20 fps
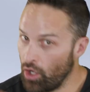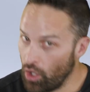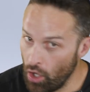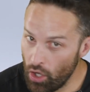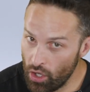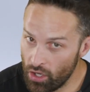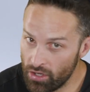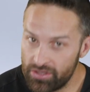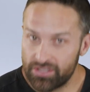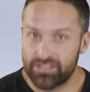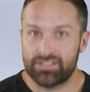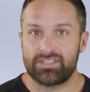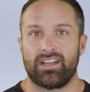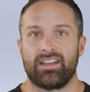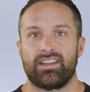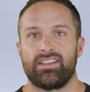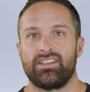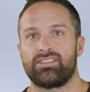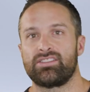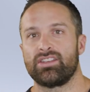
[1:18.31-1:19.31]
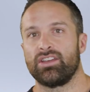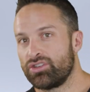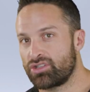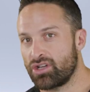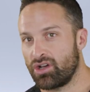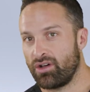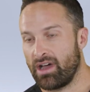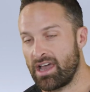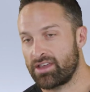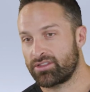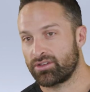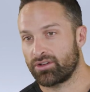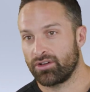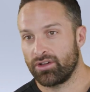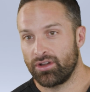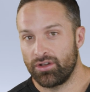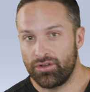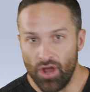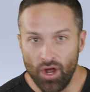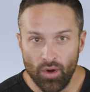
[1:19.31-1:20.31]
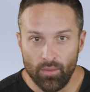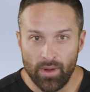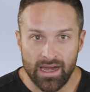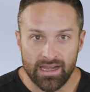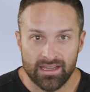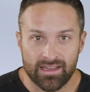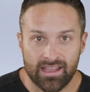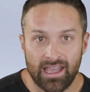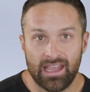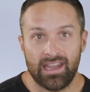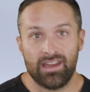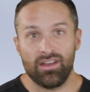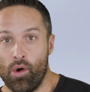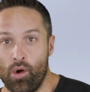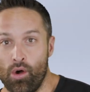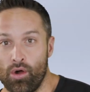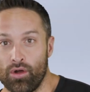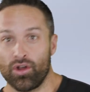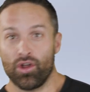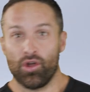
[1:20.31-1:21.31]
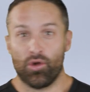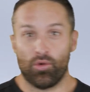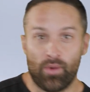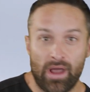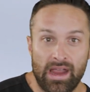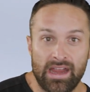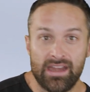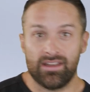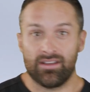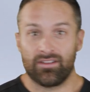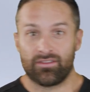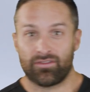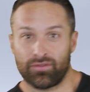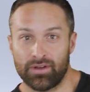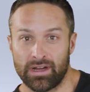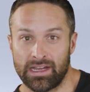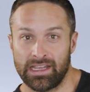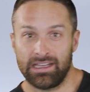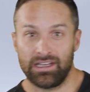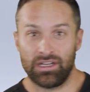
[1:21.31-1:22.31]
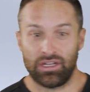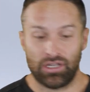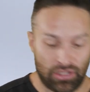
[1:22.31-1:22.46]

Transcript: all the studies show either no weight gain or weight frickin'